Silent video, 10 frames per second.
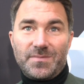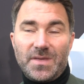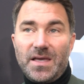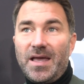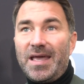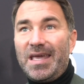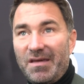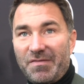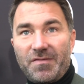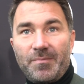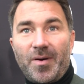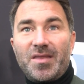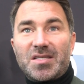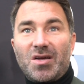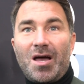Mm-hmm. If
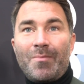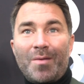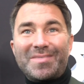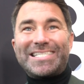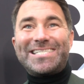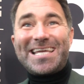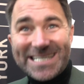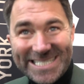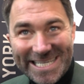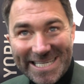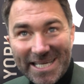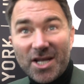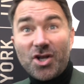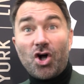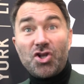by the time I'm 60,
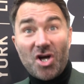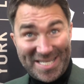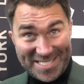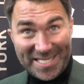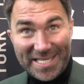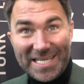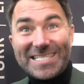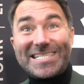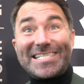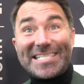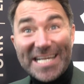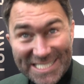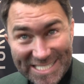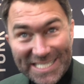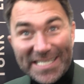not 90,
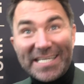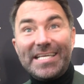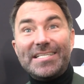60,